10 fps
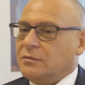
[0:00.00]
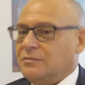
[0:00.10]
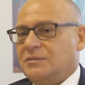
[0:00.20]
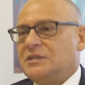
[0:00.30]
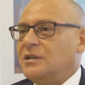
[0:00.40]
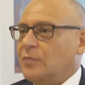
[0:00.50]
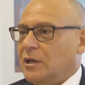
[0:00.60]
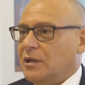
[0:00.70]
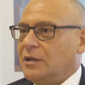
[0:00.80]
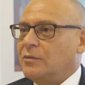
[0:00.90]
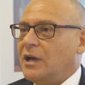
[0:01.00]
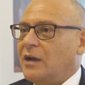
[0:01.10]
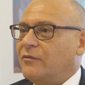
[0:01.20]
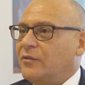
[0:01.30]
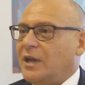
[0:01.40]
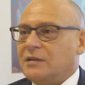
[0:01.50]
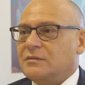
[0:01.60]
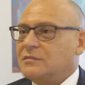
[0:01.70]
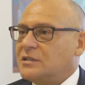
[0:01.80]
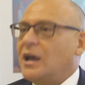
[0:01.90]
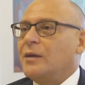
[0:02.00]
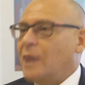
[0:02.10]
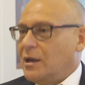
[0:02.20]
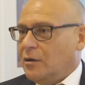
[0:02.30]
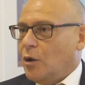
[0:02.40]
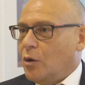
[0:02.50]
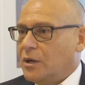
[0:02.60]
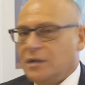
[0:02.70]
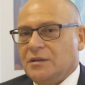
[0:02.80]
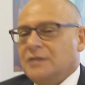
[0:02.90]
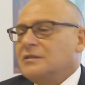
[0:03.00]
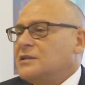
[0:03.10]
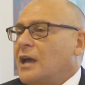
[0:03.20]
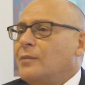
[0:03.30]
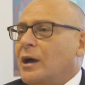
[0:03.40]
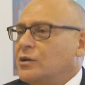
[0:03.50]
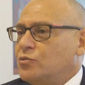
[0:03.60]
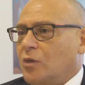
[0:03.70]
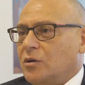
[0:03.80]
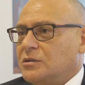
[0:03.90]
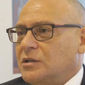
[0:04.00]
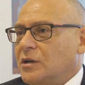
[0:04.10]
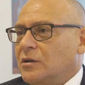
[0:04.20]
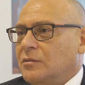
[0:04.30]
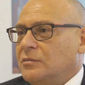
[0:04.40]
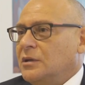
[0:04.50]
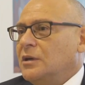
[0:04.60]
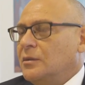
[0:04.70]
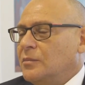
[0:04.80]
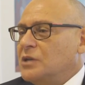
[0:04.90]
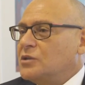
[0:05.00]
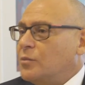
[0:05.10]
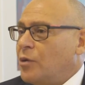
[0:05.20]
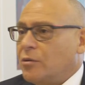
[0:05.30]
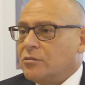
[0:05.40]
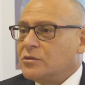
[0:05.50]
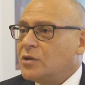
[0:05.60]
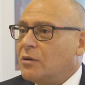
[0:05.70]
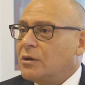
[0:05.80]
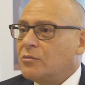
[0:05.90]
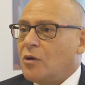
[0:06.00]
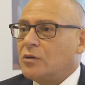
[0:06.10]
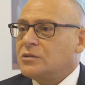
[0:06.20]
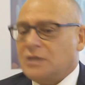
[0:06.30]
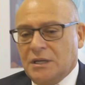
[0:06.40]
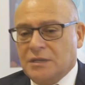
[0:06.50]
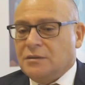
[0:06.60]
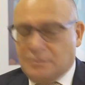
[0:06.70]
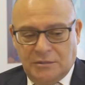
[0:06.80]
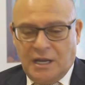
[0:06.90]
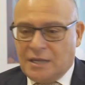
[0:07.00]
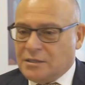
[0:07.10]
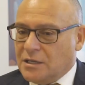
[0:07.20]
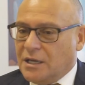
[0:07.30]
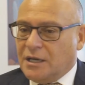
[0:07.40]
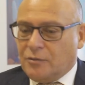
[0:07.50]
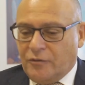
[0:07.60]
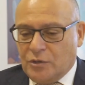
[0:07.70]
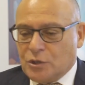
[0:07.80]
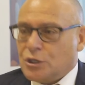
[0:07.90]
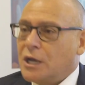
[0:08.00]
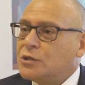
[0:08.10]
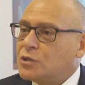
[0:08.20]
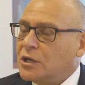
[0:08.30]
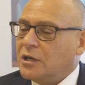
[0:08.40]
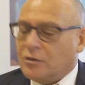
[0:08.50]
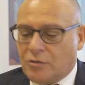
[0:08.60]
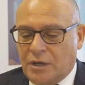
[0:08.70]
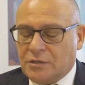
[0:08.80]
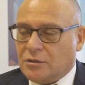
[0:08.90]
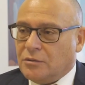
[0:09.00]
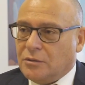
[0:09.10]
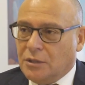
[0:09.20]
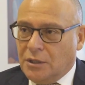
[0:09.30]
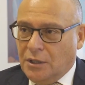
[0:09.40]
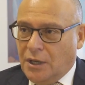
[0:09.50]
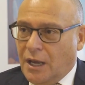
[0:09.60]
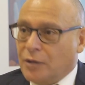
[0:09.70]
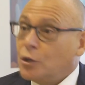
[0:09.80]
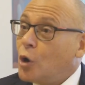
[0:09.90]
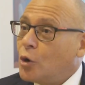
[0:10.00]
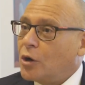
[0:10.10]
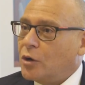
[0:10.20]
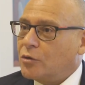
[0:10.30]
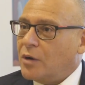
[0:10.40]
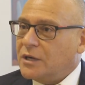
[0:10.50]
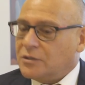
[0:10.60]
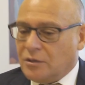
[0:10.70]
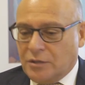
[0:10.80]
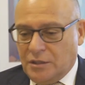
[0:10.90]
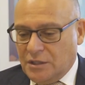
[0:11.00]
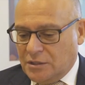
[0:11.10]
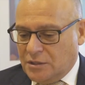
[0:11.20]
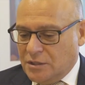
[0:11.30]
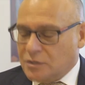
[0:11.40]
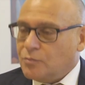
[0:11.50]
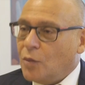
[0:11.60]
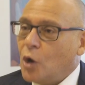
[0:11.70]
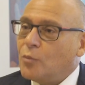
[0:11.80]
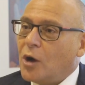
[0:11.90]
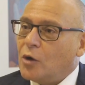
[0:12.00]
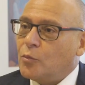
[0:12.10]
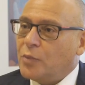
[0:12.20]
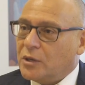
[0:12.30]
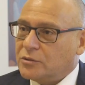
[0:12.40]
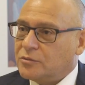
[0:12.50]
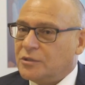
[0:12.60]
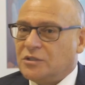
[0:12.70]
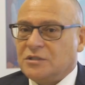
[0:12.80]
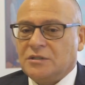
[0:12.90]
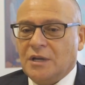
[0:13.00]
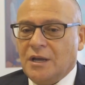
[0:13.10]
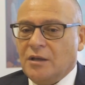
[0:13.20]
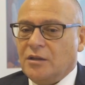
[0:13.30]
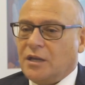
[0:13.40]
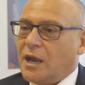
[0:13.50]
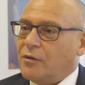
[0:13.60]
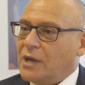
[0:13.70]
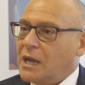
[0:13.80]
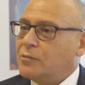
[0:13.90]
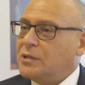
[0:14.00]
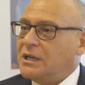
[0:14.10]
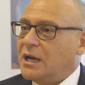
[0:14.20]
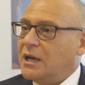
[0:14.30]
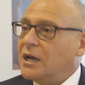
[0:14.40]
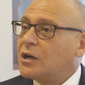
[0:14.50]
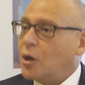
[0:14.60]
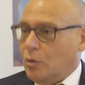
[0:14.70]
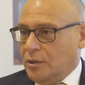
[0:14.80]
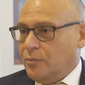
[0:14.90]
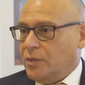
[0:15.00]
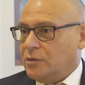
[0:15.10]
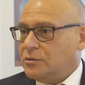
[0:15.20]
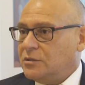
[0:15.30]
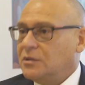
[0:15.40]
Similarly, we have that same analogue and the same age rocks, you know, Mesoproterozoic rocks. In Tanzania, we've got the Tanzanian Craton and the Congo Craton, and this mobile belt, which is the Cariagui-Ancolian Belt.